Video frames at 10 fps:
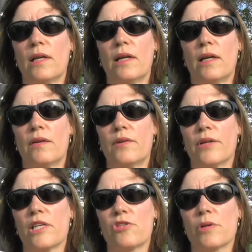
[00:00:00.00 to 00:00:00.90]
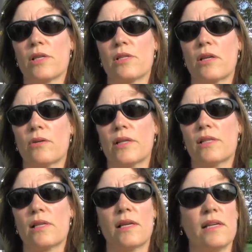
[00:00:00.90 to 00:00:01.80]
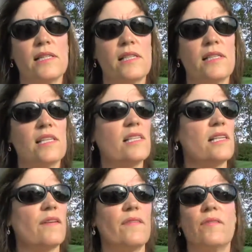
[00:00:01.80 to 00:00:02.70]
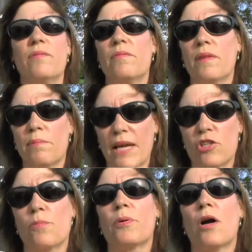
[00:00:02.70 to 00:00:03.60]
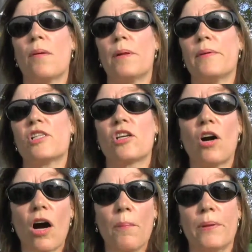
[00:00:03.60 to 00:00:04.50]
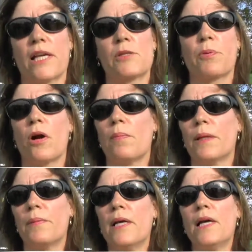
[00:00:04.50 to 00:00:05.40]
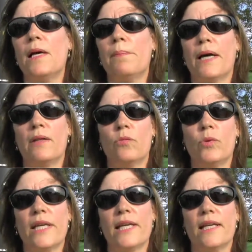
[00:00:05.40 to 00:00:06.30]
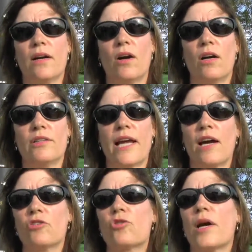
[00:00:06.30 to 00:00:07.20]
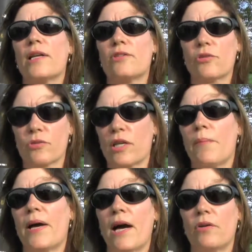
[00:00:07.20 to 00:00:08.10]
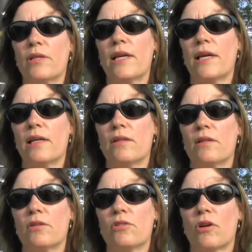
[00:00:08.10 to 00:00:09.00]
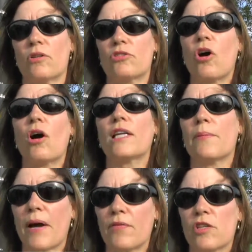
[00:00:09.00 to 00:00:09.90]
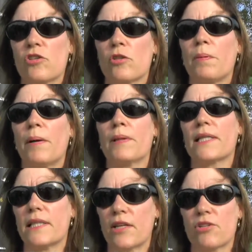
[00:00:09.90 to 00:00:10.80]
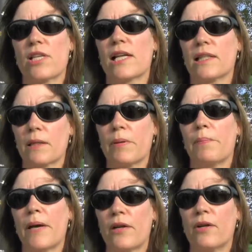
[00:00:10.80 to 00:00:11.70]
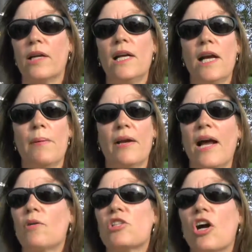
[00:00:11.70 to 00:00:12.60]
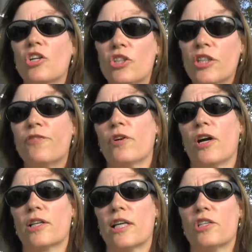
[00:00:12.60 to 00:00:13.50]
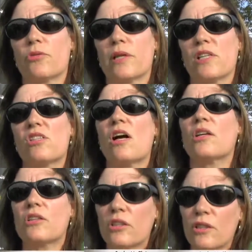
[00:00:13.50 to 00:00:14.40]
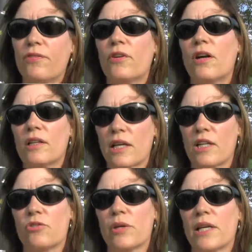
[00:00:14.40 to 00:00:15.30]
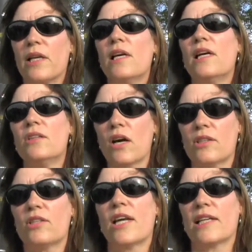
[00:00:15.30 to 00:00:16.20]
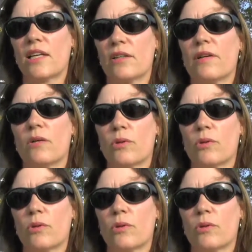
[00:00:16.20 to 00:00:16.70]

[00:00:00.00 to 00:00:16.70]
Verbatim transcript: uh, their injuries. So it's a, it's this is a major problem. It's a complex problem, but we are now trying to come out and start talking about this so the public can understand a little bit better about how it's not good for our country. It's not good for our country not to take care of our